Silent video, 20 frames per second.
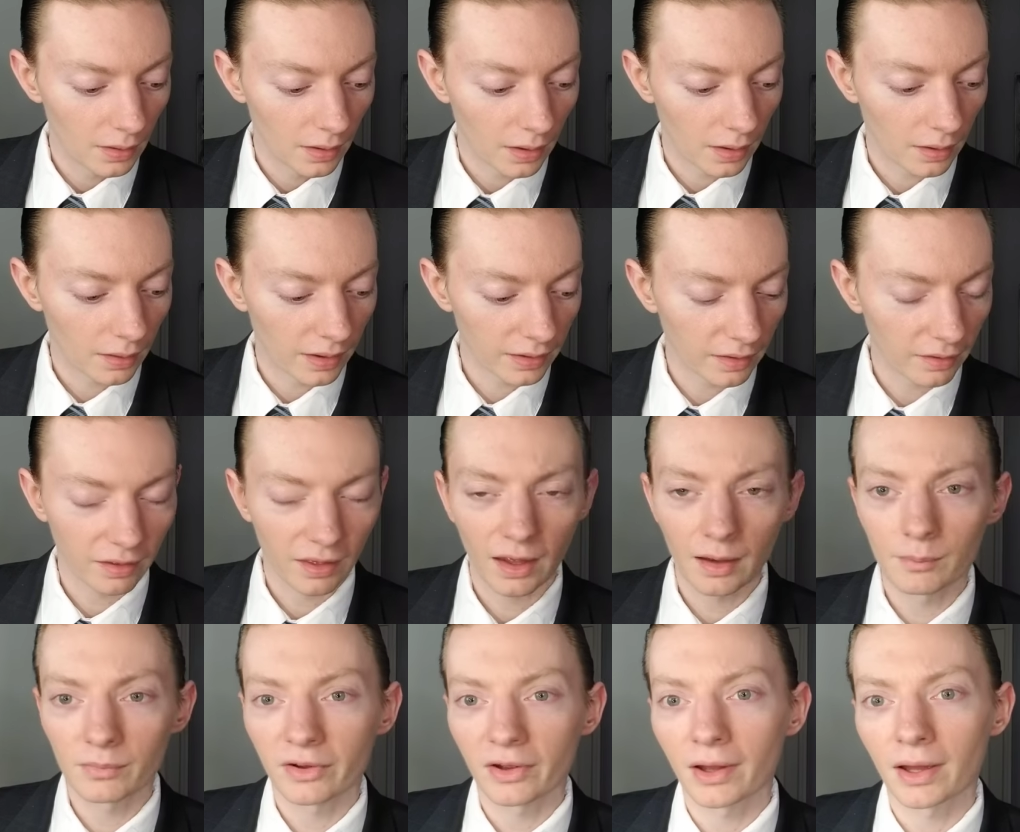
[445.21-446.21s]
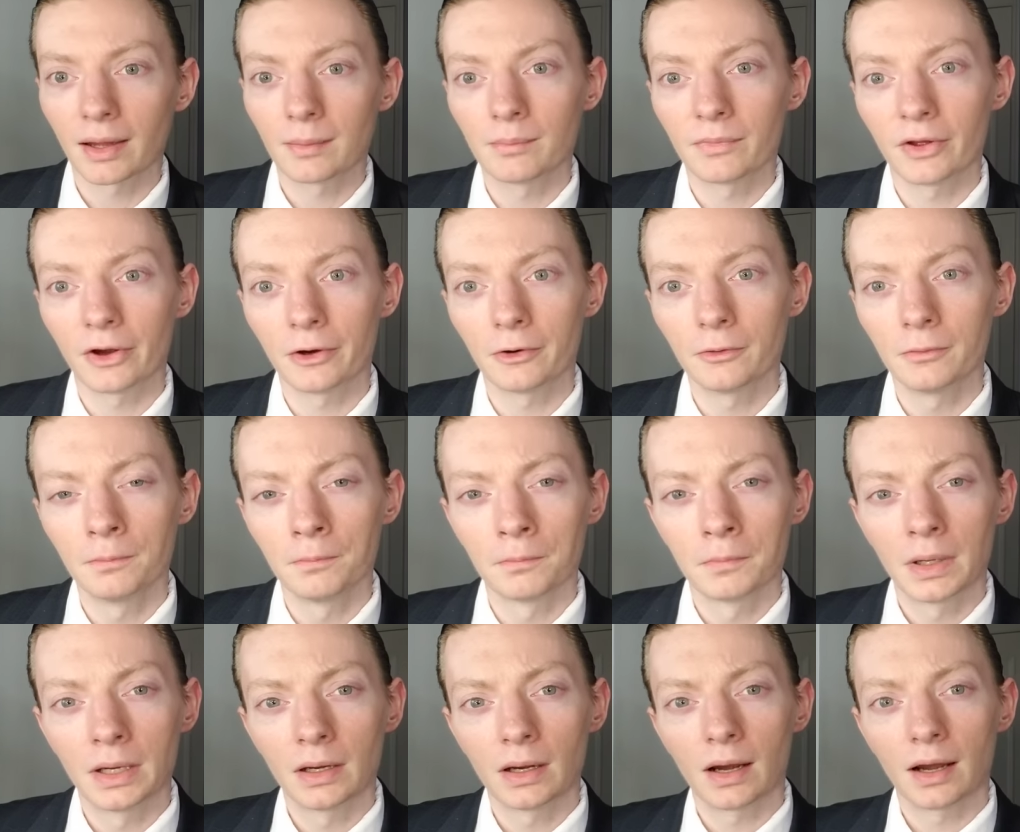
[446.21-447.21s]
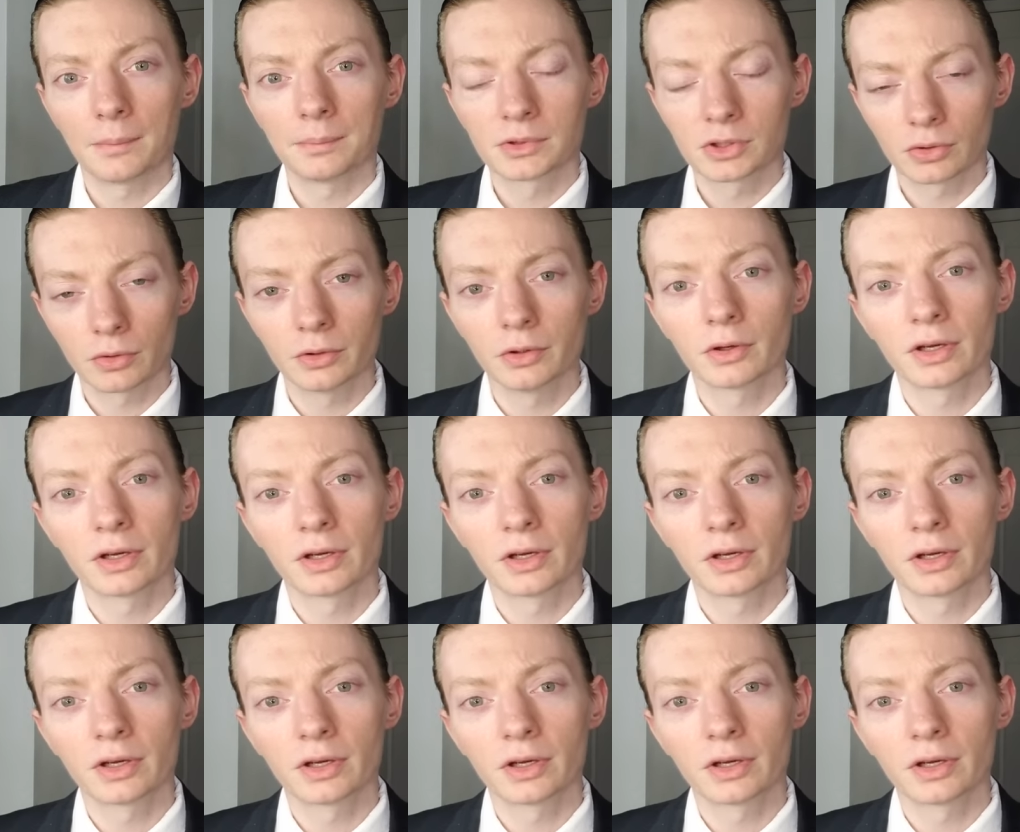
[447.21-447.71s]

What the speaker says: At the same time, though, I'm sure you